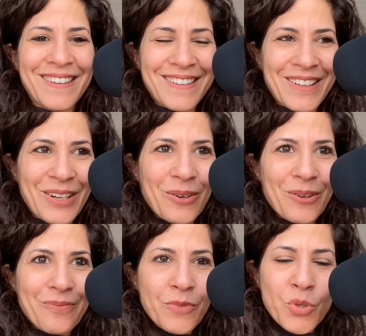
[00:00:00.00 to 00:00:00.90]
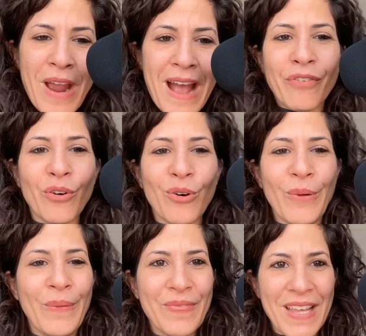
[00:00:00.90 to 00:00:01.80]
you know,
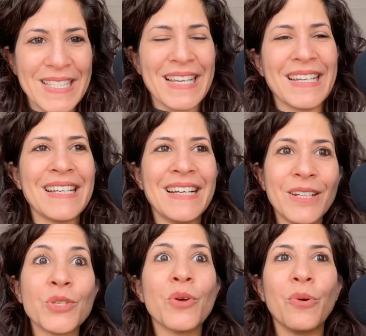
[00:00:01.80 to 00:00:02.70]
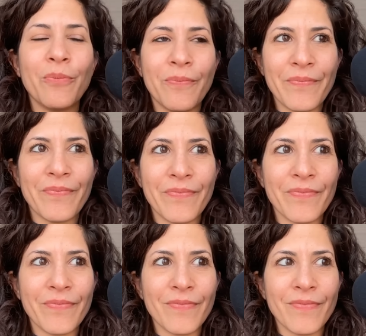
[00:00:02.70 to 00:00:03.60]
travel. That's it. So
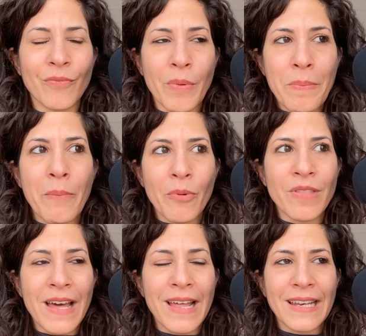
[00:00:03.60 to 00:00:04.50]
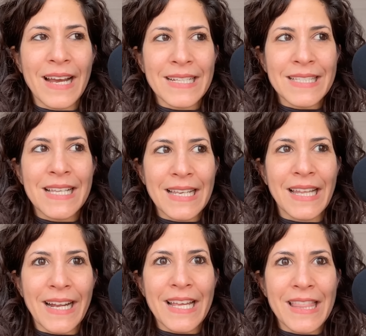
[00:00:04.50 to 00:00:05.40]
remember that I said,
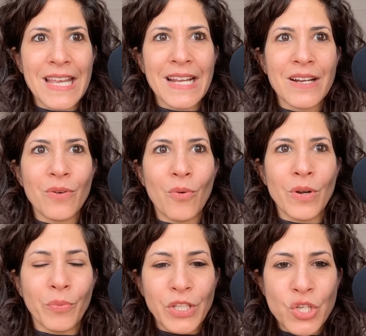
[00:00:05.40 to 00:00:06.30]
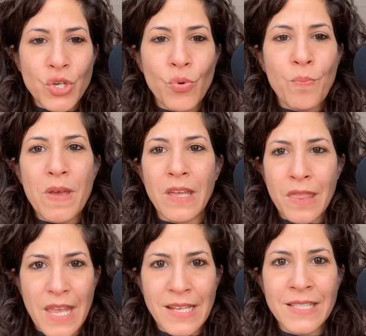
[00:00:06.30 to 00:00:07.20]
like, I think when we do big
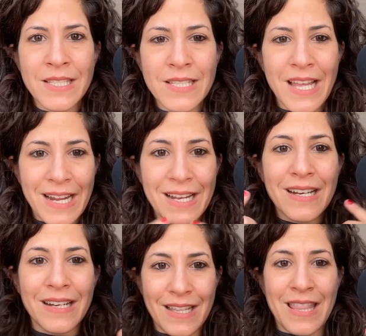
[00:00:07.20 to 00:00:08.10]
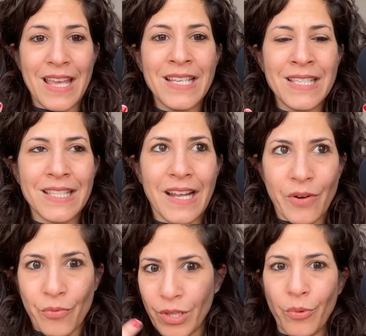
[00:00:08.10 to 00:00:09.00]
things like this,
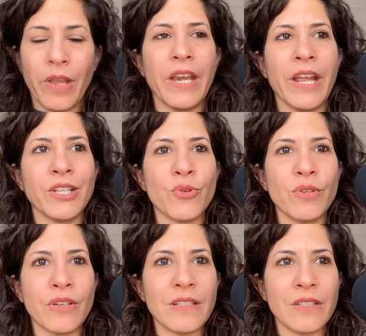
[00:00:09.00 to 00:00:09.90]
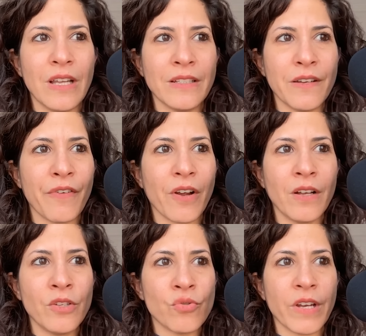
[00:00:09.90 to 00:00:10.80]
like relocating to a, different
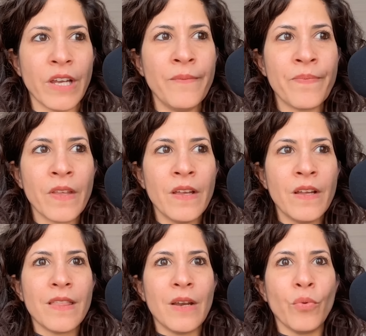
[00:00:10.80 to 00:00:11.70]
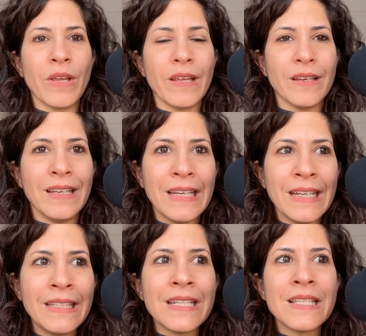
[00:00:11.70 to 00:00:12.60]
country, then we
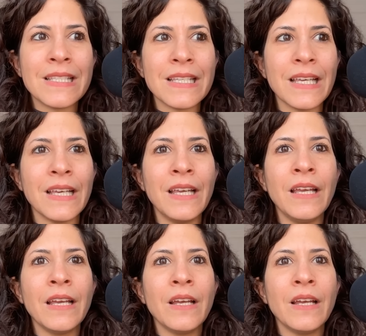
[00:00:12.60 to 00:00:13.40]
need to see